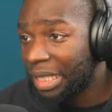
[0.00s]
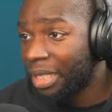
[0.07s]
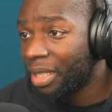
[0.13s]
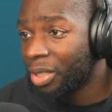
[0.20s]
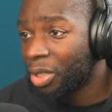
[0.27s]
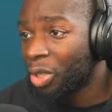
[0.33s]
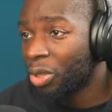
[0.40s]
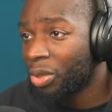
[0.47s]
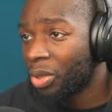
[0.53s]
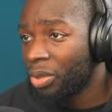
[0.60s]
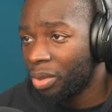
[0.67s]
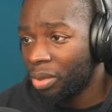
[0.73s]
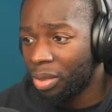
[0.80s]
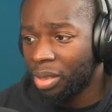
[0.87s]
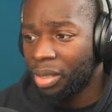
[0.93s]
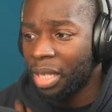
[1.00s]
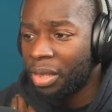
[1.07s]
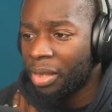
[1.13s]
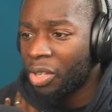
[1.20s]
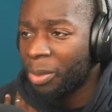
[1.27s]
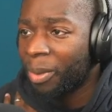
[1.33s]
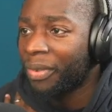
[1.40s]
so there's a
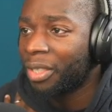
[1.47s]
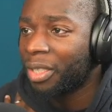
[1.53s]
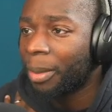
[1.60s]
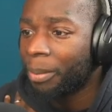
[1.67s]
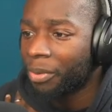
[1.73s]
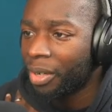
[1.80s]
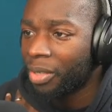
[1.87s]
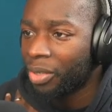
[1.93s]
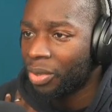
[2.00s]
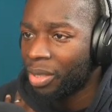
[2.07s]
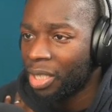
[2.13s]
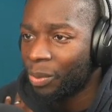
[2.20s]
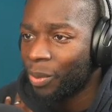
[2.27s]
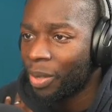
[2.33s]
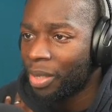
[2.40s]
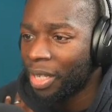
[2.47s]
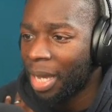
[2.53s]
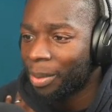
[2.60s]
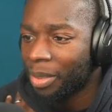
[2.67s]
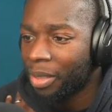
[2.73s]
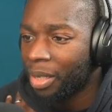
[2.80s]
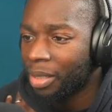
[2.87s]
bit of a jump, right? So this is where the
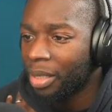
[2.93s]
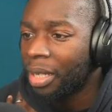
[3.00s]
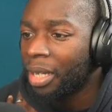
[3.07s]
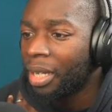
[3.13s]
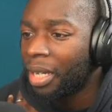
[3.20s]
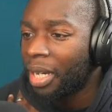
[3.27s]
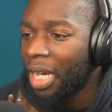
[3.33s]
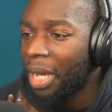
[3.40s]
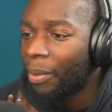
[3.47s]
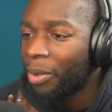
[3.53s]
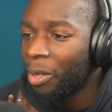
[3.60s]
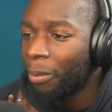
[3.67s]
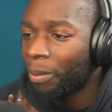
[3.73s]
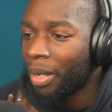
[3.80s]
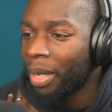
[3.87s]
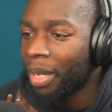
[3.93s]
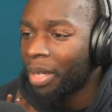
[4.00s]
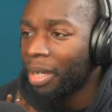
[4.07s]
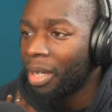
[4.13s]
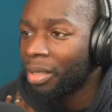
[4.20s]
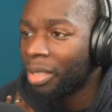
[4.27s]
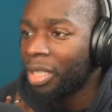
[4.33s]
game starts, and when you play,
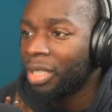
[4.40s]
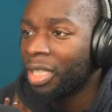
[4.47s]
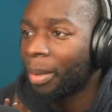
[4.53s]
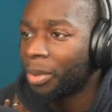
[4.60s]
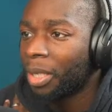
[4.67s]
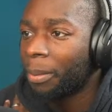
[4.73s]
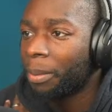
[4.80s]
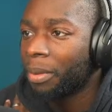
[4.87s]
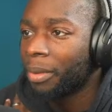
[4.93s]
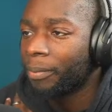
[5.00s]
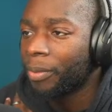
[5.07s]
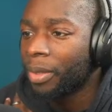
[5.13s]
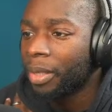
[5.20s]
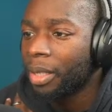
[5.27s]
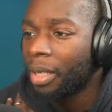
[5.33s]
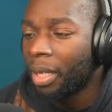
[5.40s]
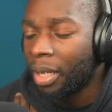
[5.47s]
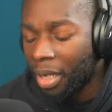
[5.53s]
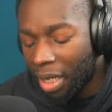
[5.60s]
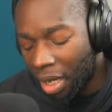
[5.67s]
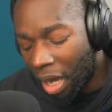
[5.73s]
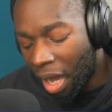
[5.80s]
it jumps up.
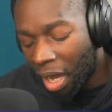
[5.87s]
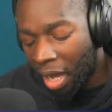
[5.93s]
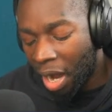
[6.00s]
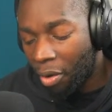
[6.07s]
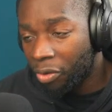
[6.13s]
I would